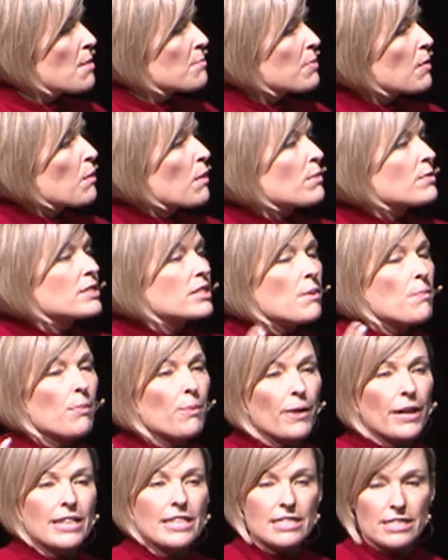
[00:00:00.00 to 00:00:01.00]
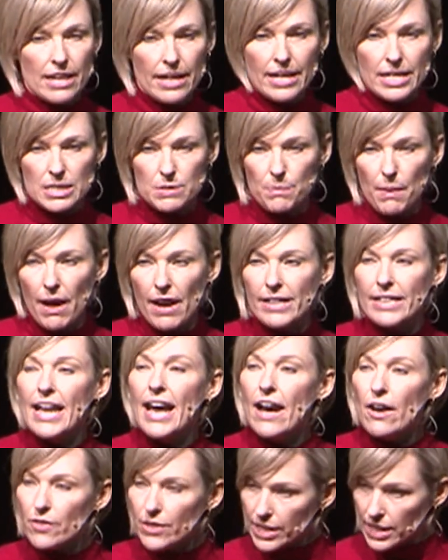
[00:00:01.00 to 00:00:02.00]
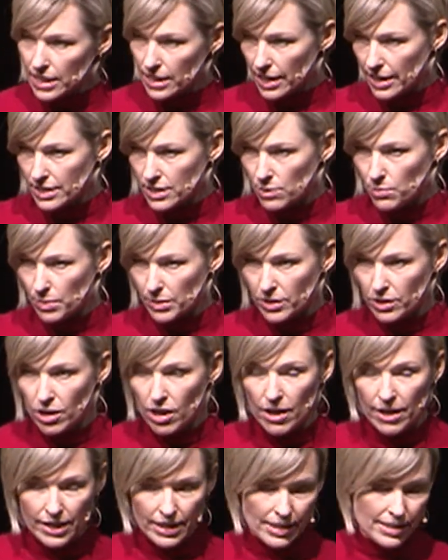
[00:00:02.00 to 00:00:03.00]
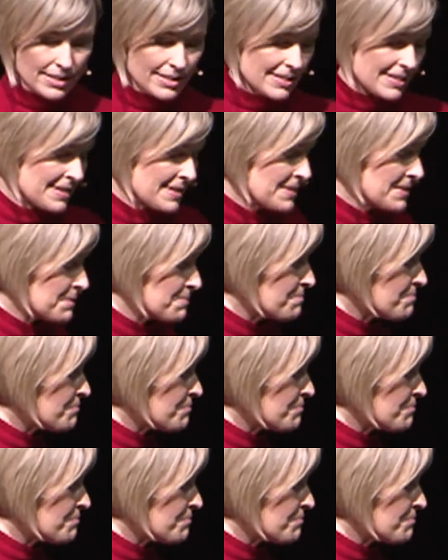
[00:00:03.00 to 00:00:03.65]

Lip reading: but what was the brain science behind how they connected with their audiences?